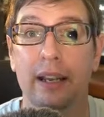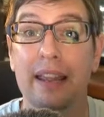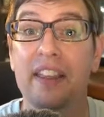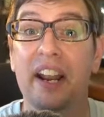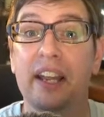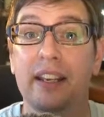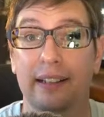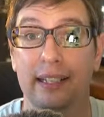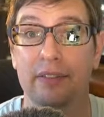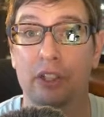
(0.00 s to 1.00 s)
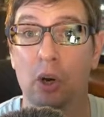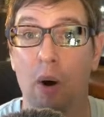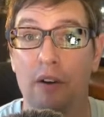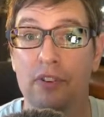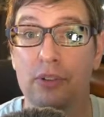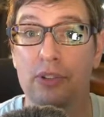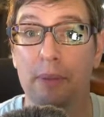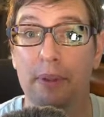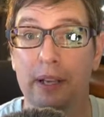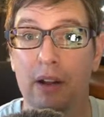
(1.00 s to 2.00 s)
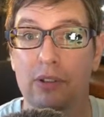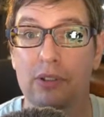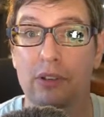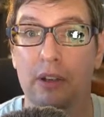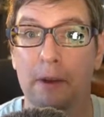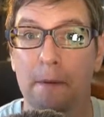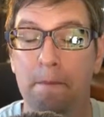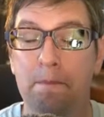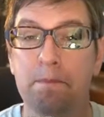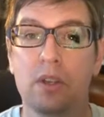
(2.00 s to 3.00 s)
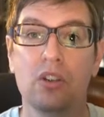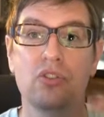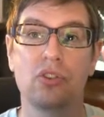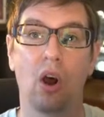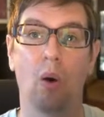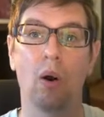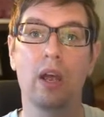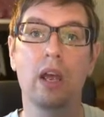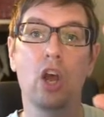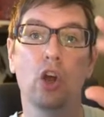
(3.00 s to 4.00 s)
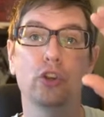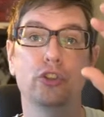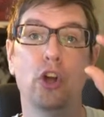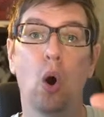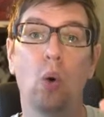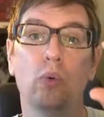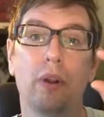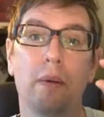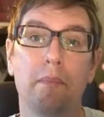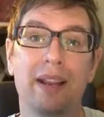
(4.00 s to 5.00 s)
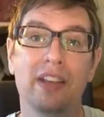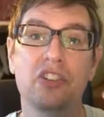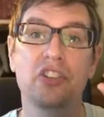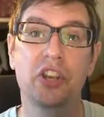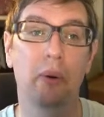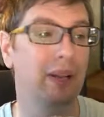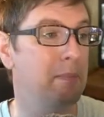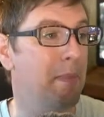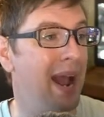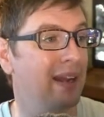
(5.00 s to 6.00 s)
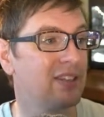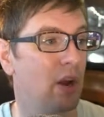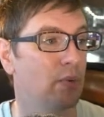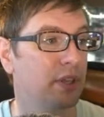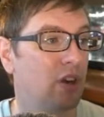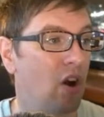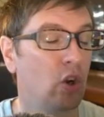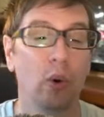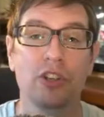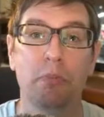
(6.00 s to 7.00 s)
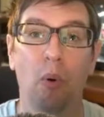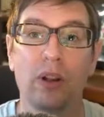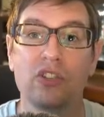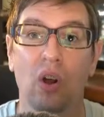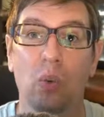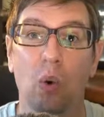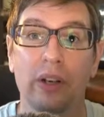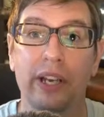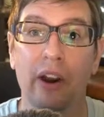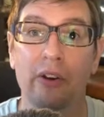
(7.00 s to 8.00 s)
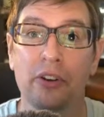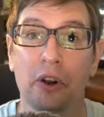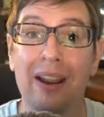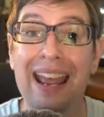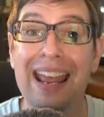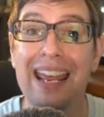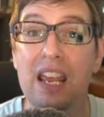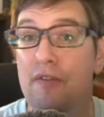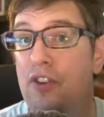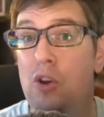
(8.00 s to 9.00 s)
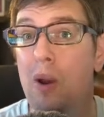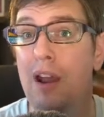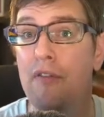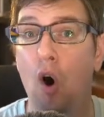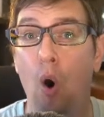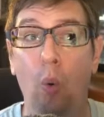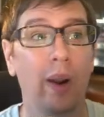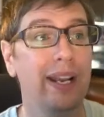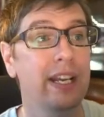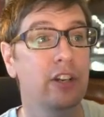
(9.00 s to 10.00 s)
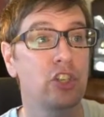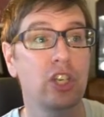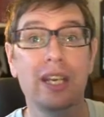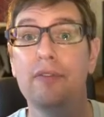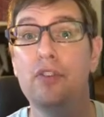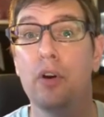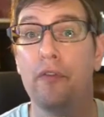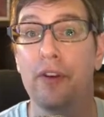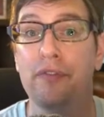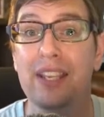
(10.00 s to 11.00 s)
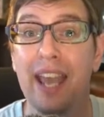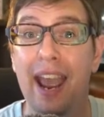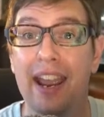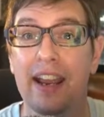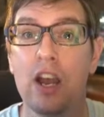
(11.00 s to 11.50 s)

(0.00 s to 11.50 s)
then I can leave and go off and do something else. So don't necessarily max out the conquest points on one character if you have already achieved your 50K.